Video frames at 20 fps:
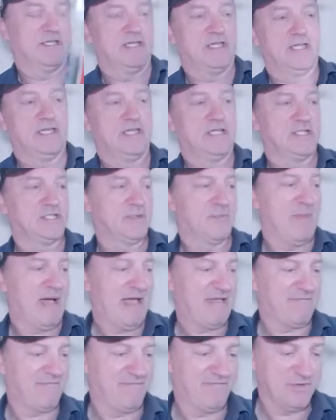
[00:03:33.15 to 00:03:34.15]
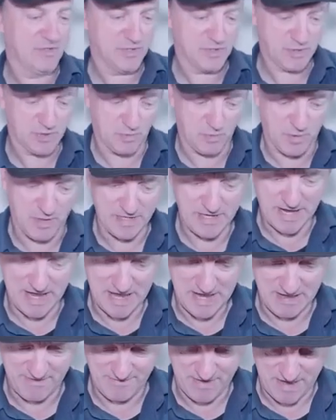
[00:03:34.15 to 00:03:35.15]
is my first one
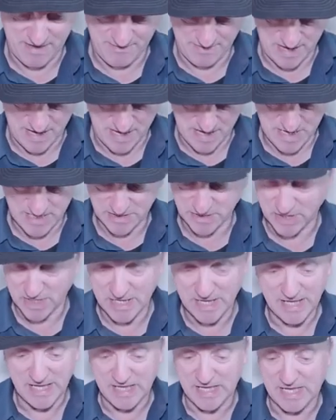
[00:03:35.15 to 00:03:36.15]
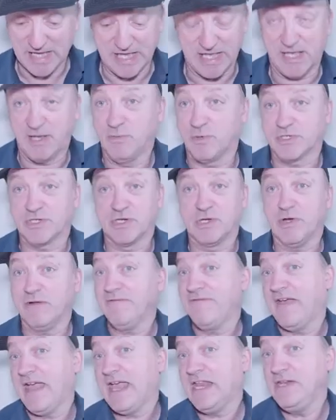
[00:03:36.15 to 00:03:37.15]
I have ever had. It wasn't got
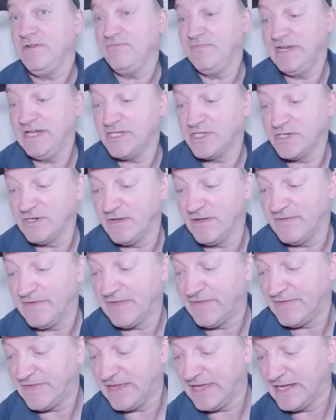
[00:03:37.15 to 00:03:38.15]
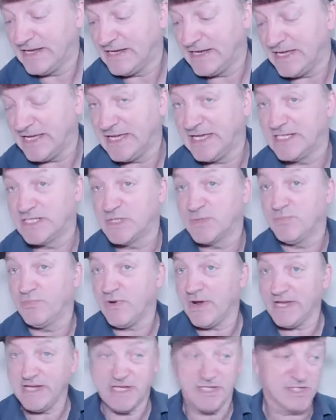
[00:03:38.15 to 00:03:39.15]
for any reason other than its
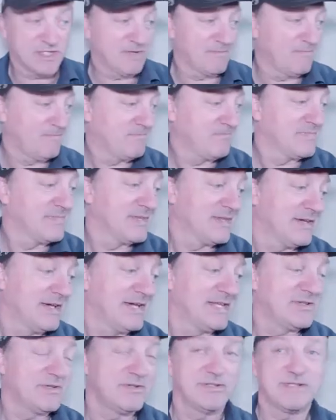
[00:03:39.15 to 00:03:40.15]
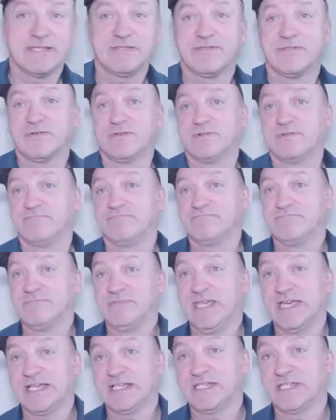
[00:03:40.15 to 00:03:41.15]
price, and although
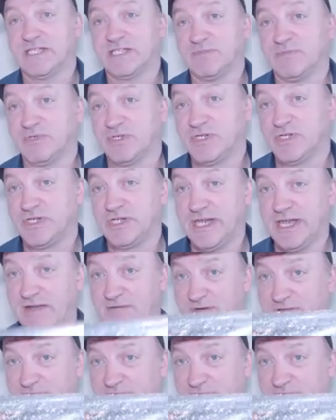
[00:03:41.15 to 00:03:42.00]
yes, it's much dearer